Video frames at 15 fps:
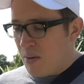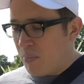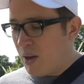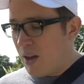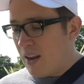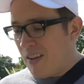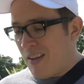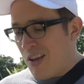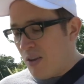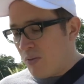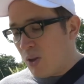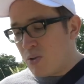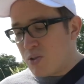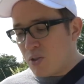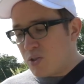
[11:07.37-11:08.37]
But
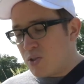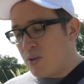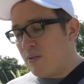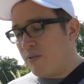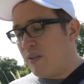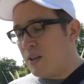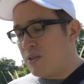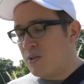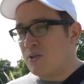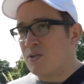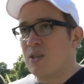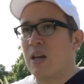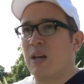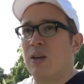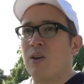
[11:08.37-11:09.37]
those are two
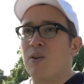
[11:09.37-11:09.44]
features that